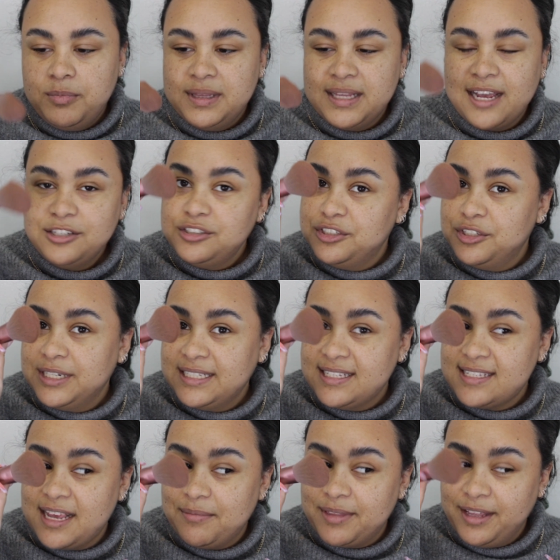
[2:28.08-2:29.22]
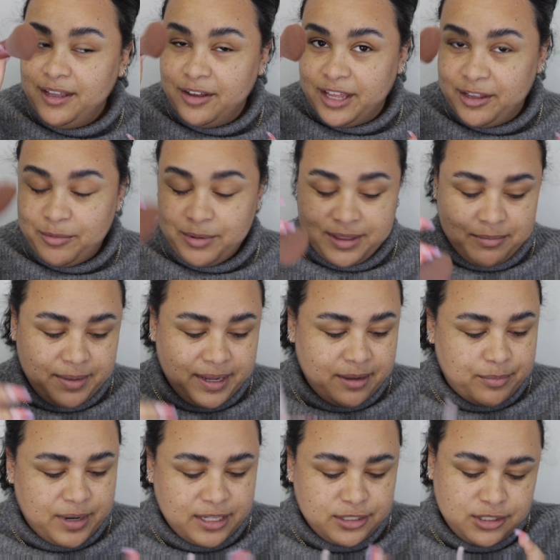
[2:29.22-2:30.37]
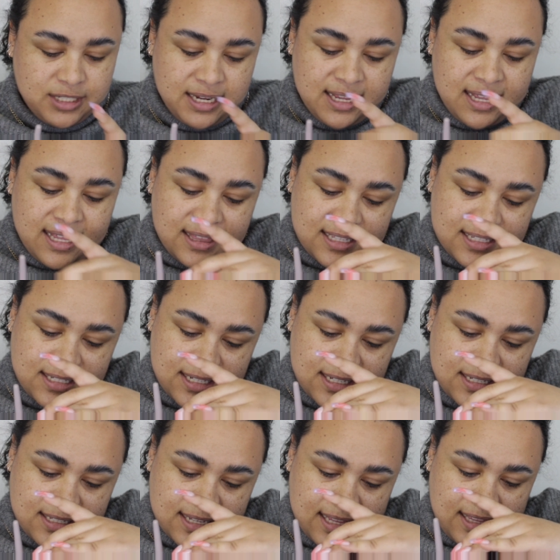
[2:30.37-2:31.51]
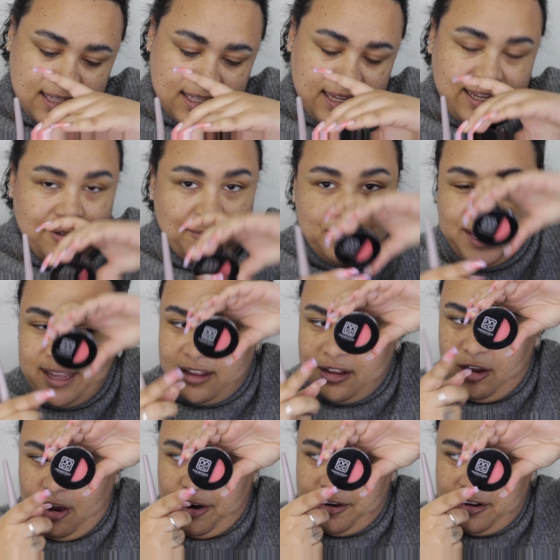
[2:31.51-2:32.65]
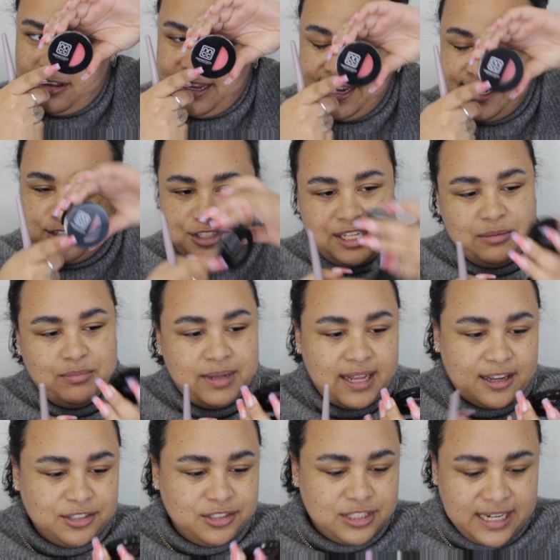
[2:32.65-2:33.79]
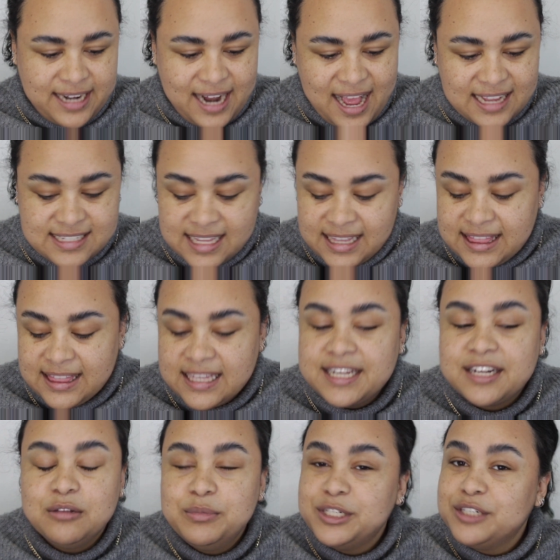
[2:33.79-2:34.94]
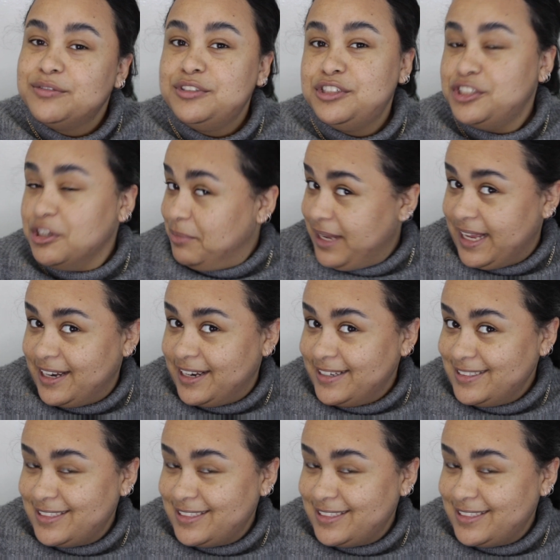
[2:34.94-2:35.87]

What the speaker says: blush, doing the same thing, going with a bigger brush. This is the Pink Coral HD blush. It has a little bit of shimmer in it,